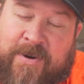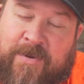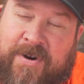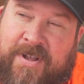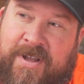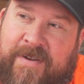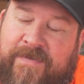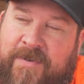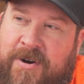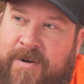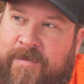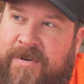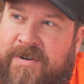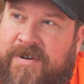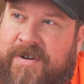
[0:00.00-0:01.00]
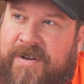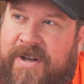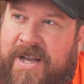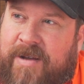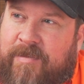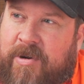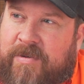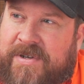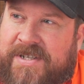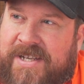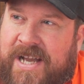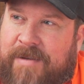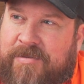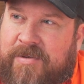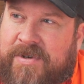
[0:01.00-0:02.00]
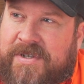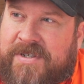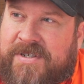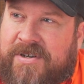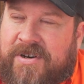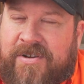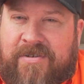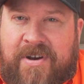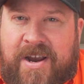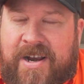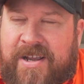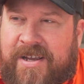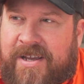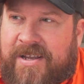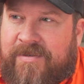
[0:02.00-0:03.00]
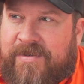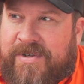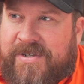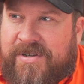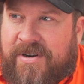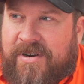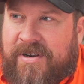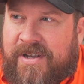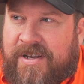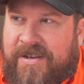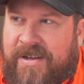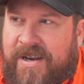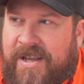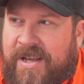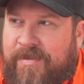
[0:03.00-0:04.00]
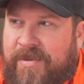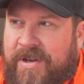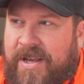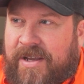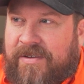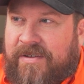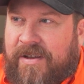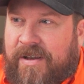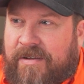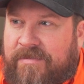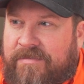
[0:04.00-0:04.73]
to work like a farmer, but we stopped when it started raining, and we started at 10 a.m. the next day.